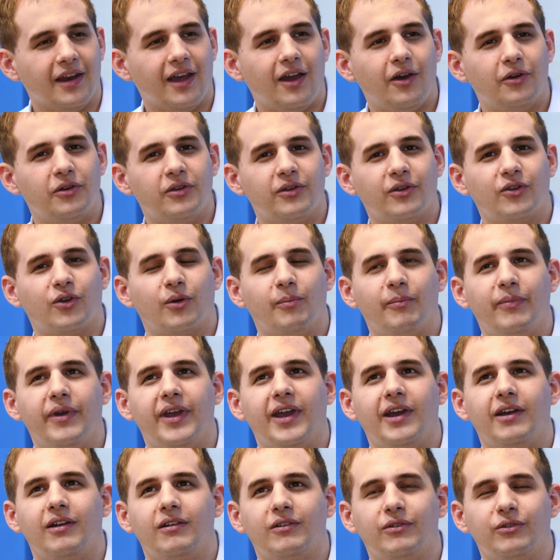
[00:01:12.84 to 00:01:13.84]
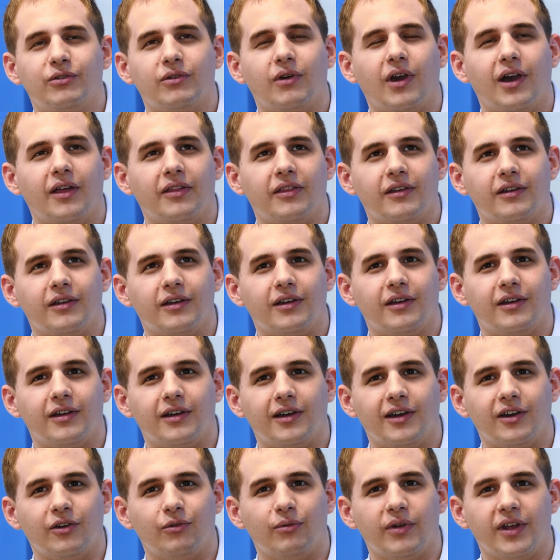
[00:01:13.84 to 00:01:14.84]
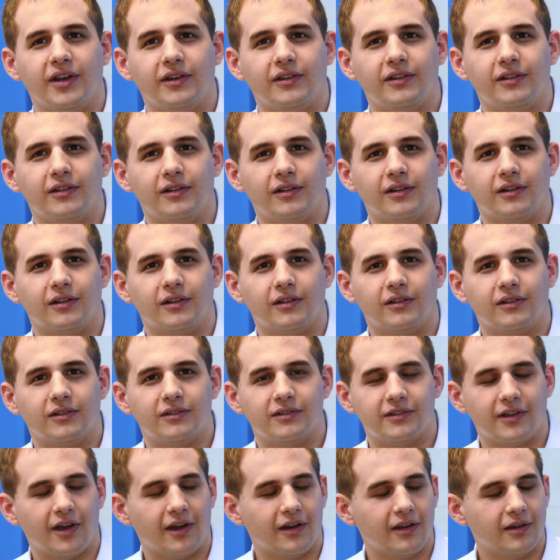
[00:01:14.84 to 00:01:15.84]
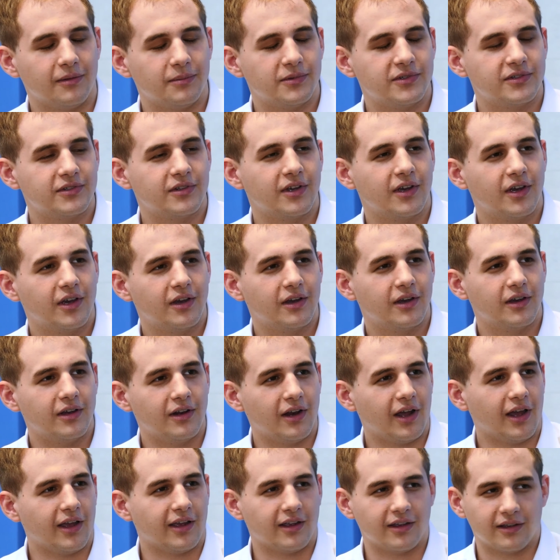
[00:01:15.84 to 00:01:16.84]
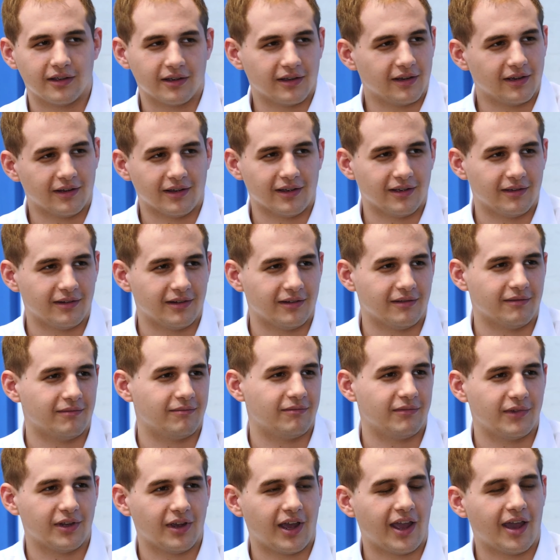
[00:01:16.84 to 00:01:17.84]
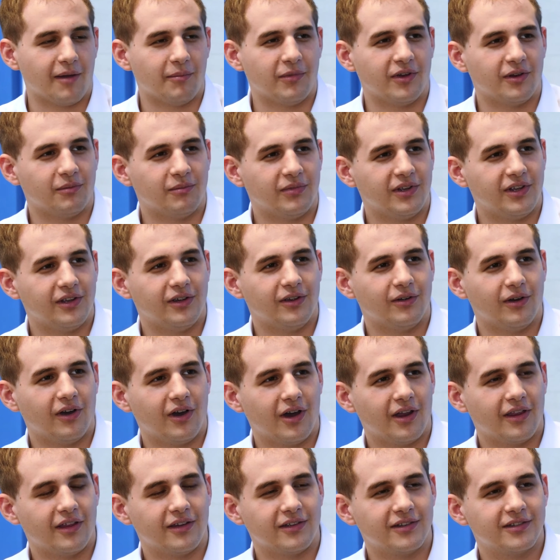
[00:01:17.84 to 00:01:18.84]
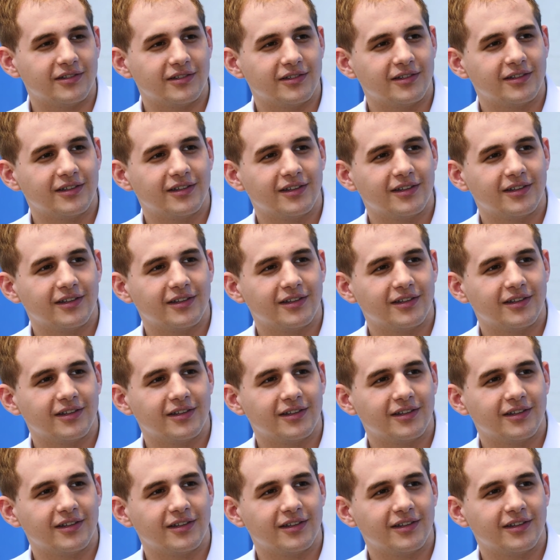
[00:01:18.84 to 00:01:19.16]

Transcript: how do you compare to other rental startups like Airbnb or others?